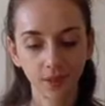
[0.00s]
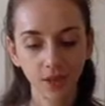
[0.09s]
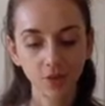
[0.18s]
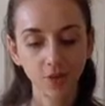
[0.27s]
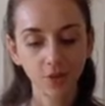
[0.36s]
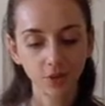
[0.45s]

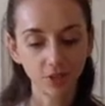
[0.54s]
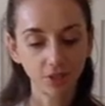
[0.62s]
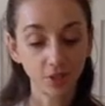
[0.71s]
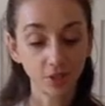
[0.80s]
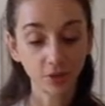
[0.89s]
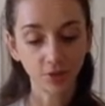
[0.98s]
Notice the
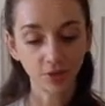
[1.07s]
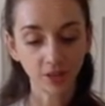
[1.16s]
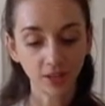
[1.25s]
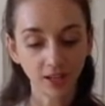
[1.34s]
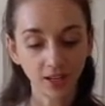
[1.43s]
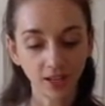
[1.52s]

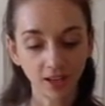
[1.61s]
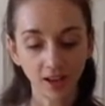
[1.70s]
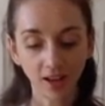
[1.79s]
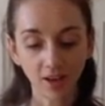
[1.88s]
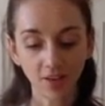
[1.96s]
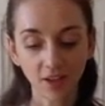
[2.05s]
degree
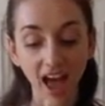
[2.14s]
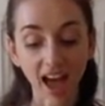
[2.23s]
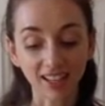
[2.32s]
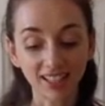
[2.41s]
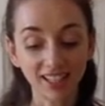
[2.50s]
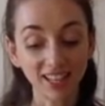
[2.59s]
of
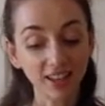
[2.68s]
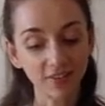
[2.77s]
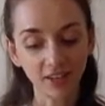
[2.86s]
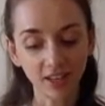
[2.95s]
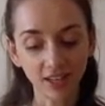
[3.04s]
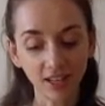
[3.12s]

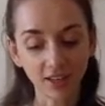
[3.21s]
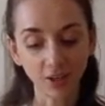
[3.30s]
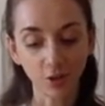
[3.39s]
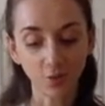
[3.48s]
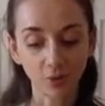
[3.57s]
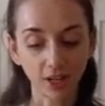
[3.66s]
activity that
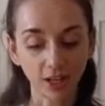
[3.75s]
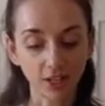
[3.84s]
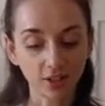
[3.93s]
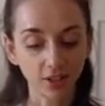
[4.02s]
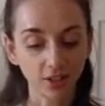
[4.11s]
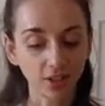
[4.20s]
you bring
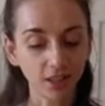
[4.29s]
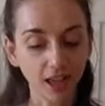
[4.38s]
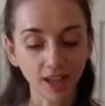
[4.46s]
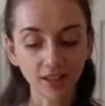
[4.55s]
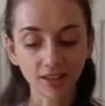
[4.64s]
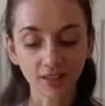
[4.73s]
into your
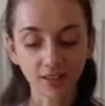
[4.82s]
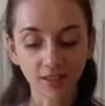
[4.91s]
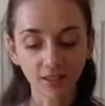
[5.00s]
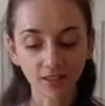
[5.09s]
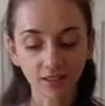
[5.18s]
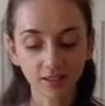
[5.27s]
legs,
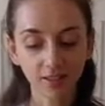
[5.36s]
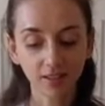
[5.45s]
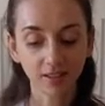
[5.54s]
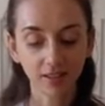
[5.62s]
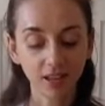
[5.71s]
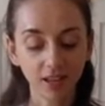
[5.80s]

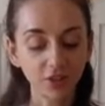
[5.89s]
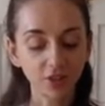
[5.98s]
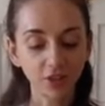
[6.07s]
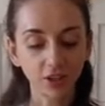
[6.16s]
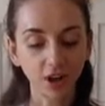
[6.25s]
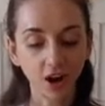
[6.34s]
into
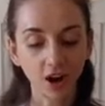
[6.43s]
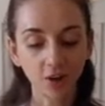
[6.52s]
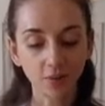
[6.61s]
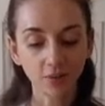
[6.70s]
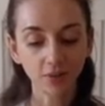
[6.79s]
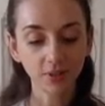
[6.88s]
your
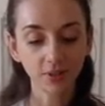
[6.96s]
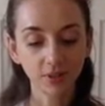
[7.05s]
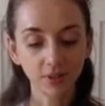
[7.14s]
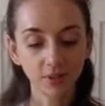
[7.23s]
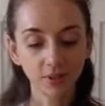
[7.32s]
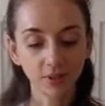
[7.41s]
arms,
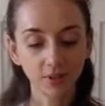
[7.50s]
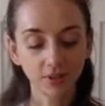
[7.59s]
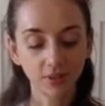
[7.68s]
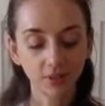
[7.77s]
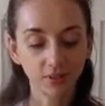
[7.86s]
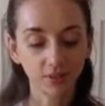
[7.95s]

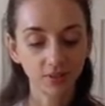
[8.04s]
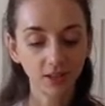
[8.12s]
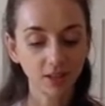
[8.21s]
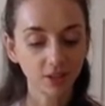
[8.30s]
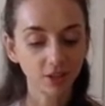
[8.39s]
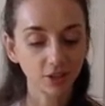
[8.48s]

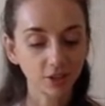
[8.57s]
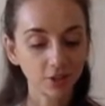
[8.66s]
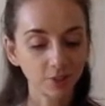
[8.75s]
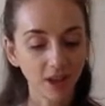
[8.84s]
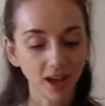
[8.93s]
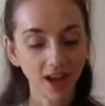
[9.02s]
into your
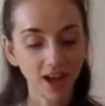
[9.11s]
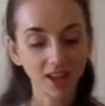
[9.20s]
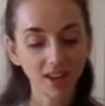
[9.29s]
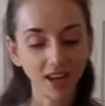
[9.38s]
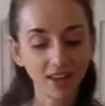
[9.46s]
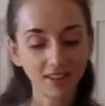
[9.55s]
spine
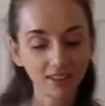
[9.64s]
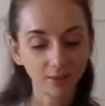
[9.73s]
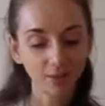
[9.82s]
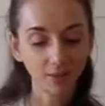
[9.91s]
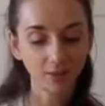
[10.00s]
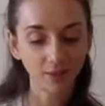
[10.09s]
and
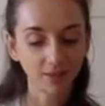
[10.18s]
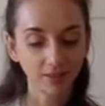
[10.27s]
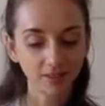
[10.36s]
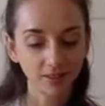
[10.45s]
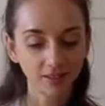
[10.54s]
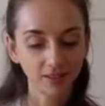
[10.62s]
stomach
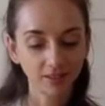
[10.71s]
muscles.